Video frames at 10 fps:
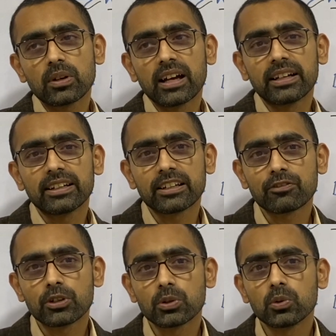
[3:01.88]
and
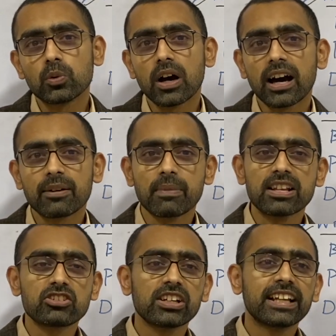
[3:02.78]
if you are
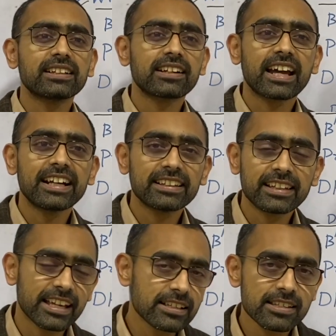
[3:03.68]
mentioning the right
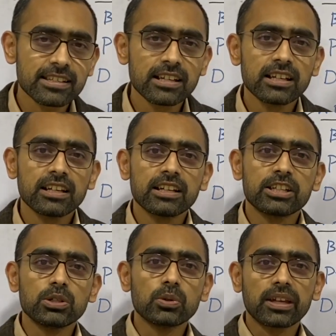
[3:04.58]
things,
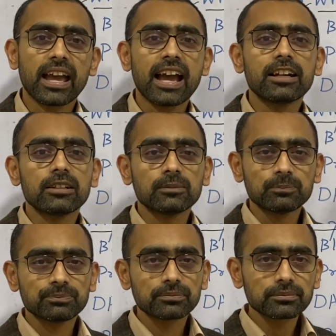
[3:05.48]
you can
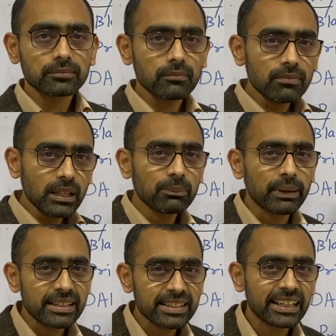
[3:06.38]

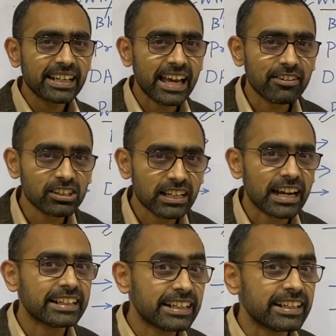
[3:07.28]
basically have a
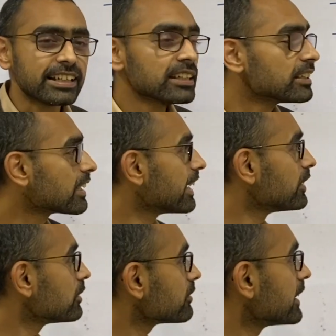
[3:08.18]
guided kind
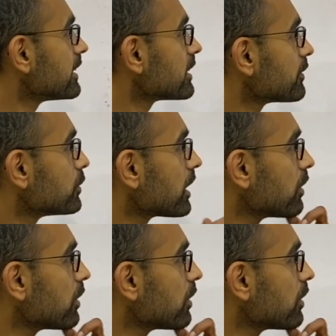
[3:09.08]
of interview.